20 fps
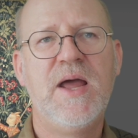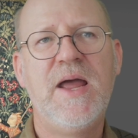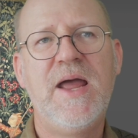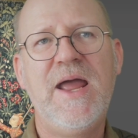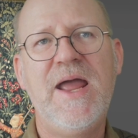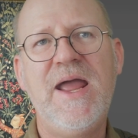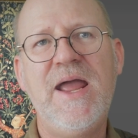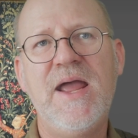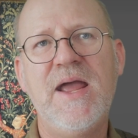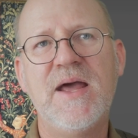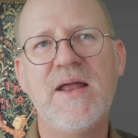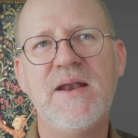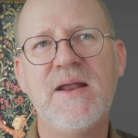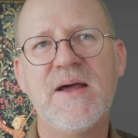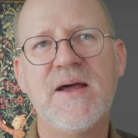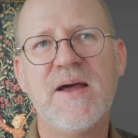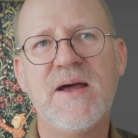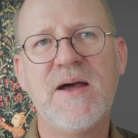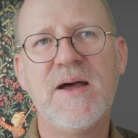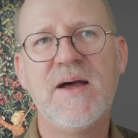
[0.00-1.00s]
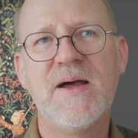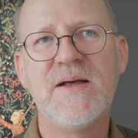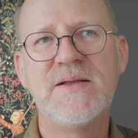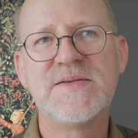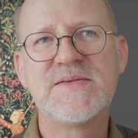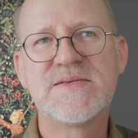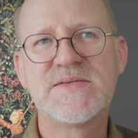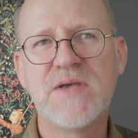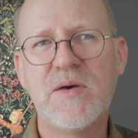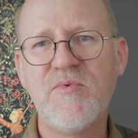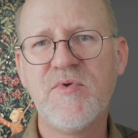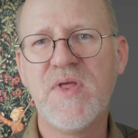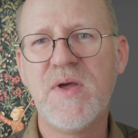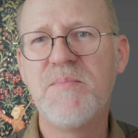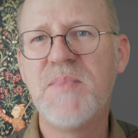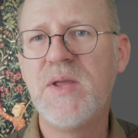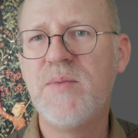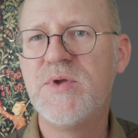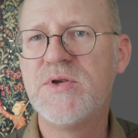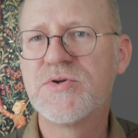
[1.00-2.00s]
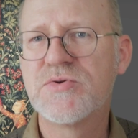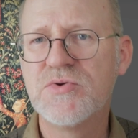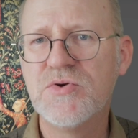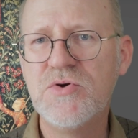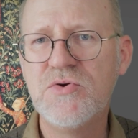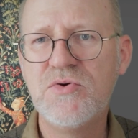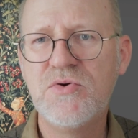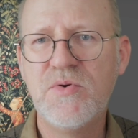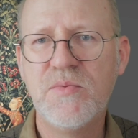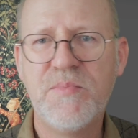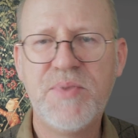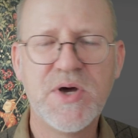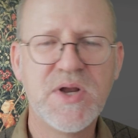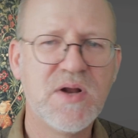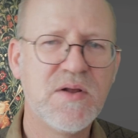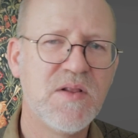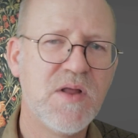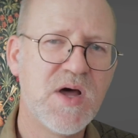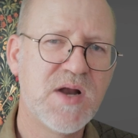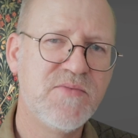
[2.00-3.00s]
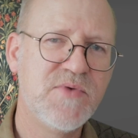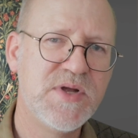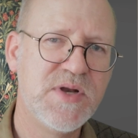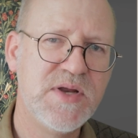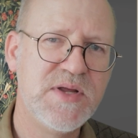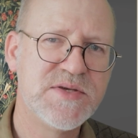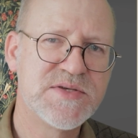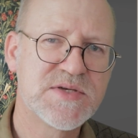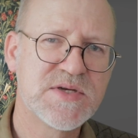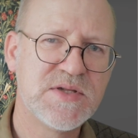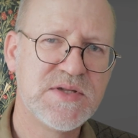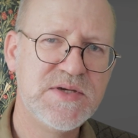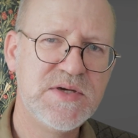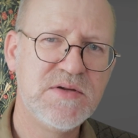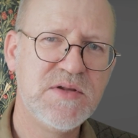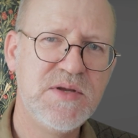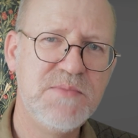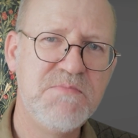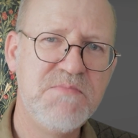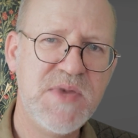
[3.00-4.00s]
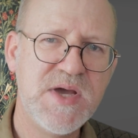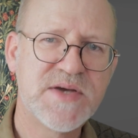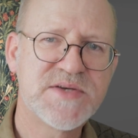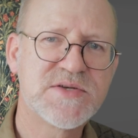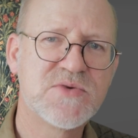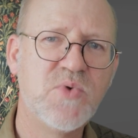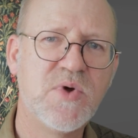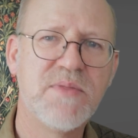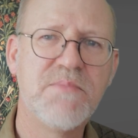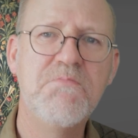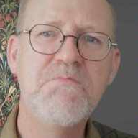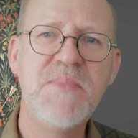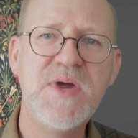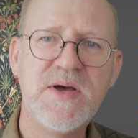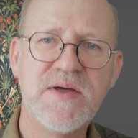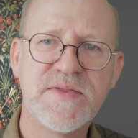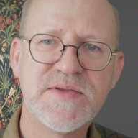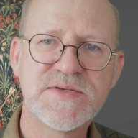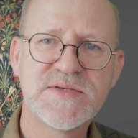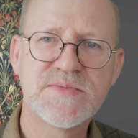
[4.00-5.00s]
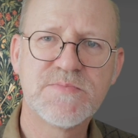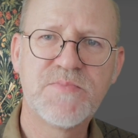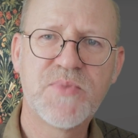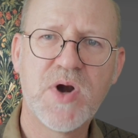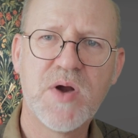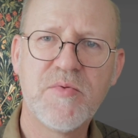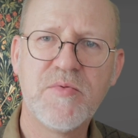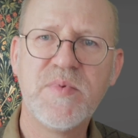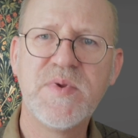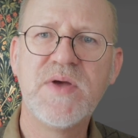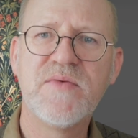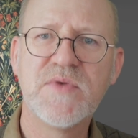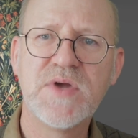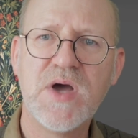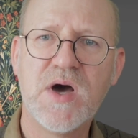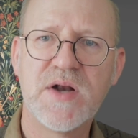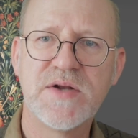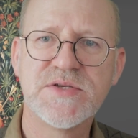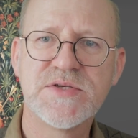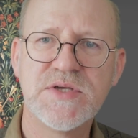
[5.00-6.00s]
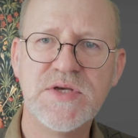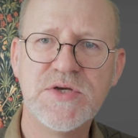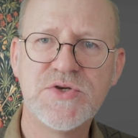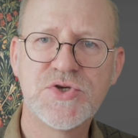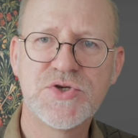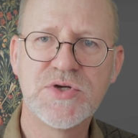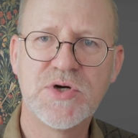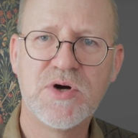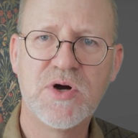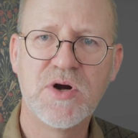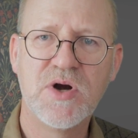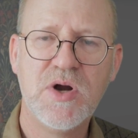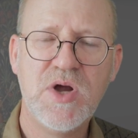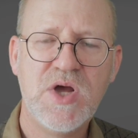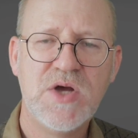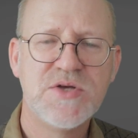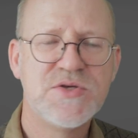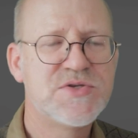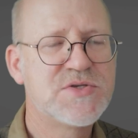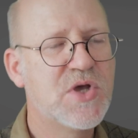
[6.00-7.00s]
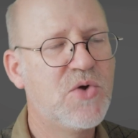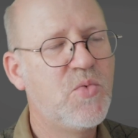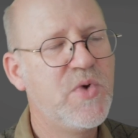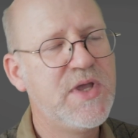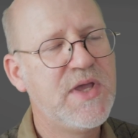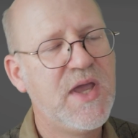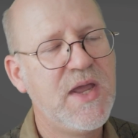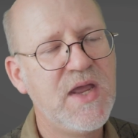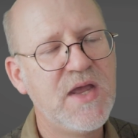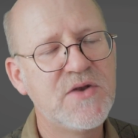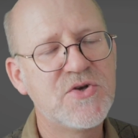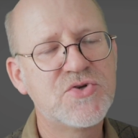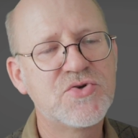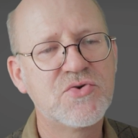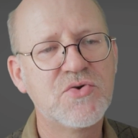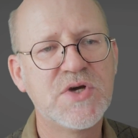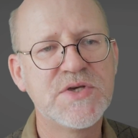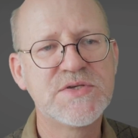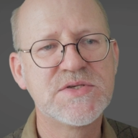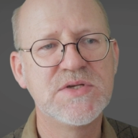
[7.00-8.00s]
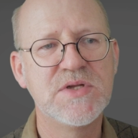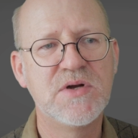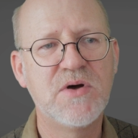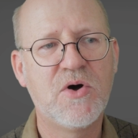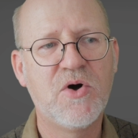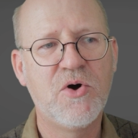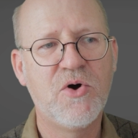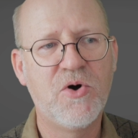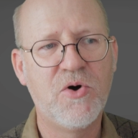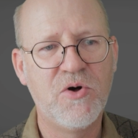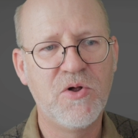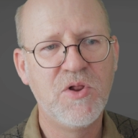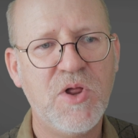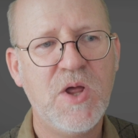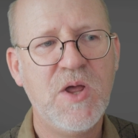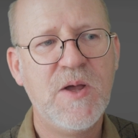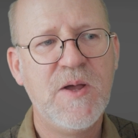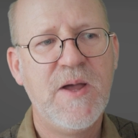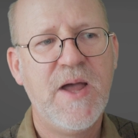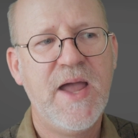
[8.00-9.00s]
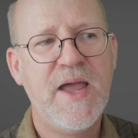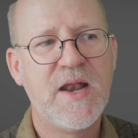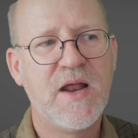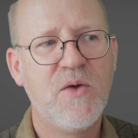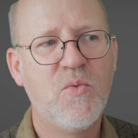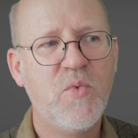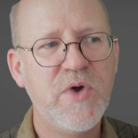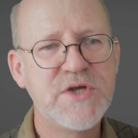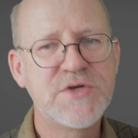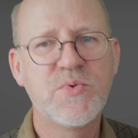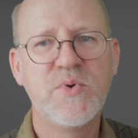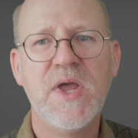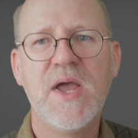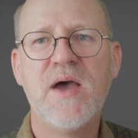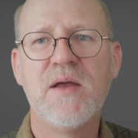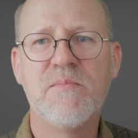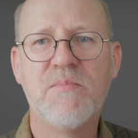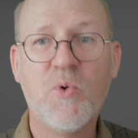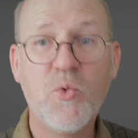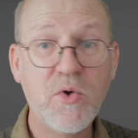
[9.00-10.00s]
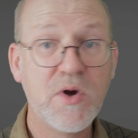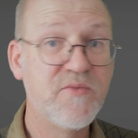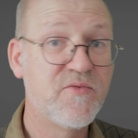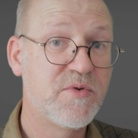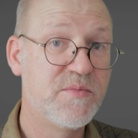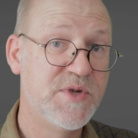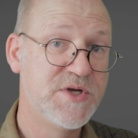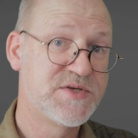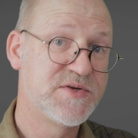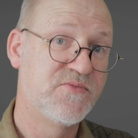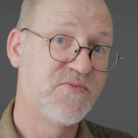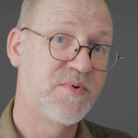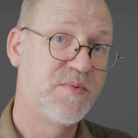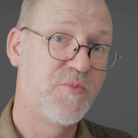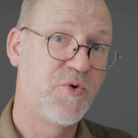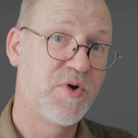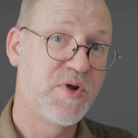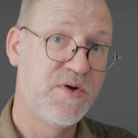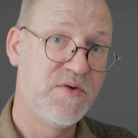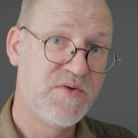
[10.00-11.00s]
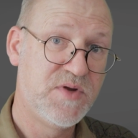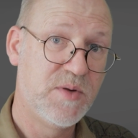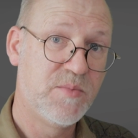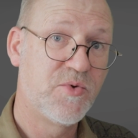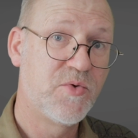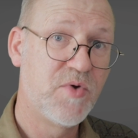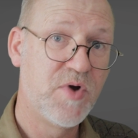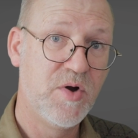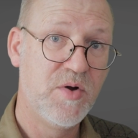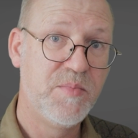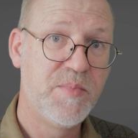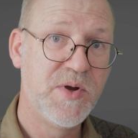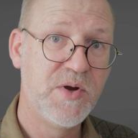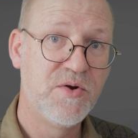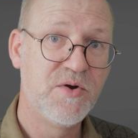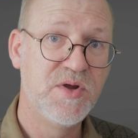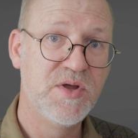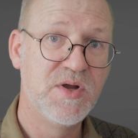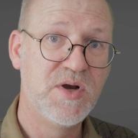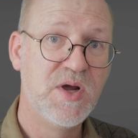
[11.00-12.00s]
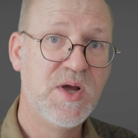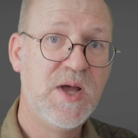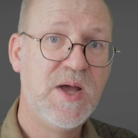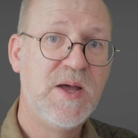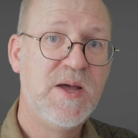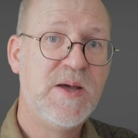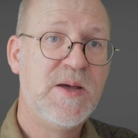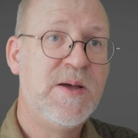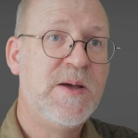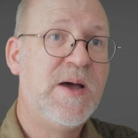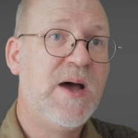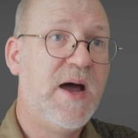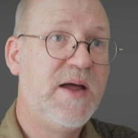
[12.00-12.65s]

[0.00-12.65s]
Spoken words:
and some of that may be true, but a lot of it is clearly mixed with myths, probably of the goddess Ishtar, so we can't trust it all. And I wish we had more information from her contemporary period. I